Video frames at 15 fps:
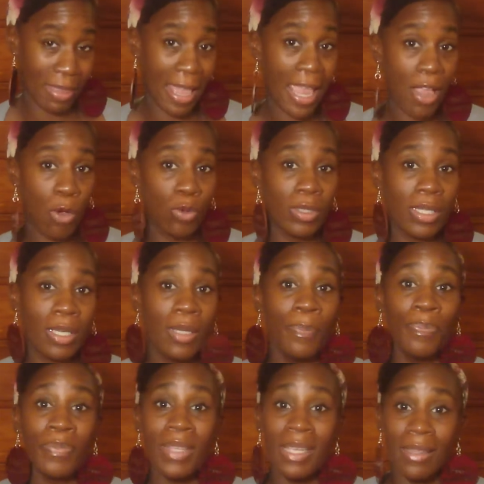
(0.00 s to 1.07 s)
They only,
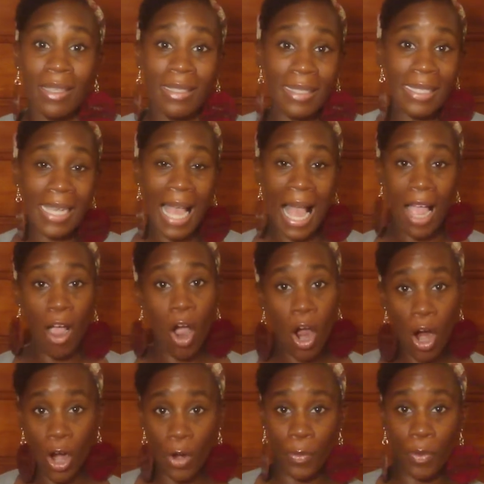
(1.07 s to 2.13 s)
the C I
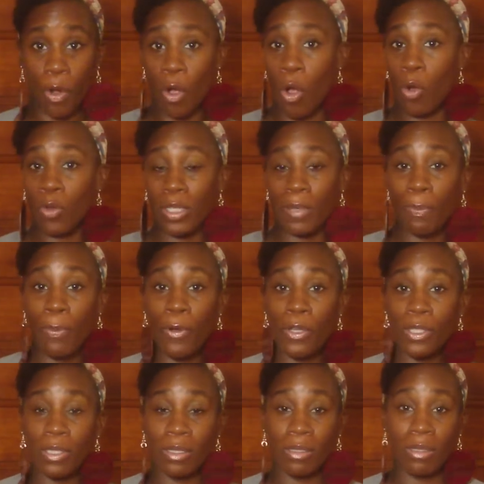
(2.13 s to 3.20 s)
R only
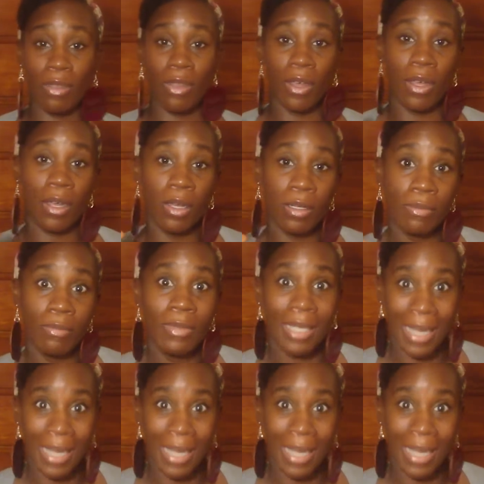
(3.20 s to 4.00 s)
puts the